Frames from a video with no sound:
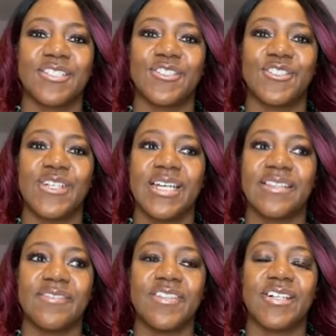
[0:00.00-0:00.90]
Or
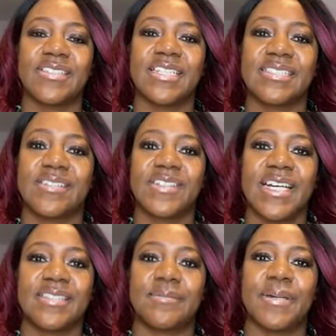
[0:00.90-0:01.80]
they've not necessarily
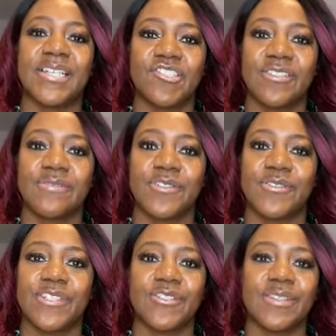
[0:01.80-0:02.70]
had the passion for
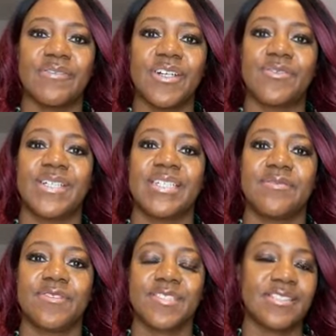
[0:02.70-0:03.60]
it, or they've not really
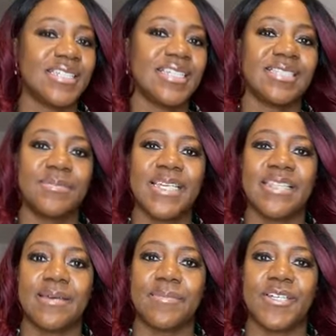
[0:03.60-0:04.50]
seen it as being
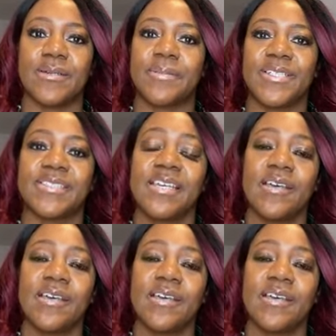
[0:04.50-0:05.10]
their purpose.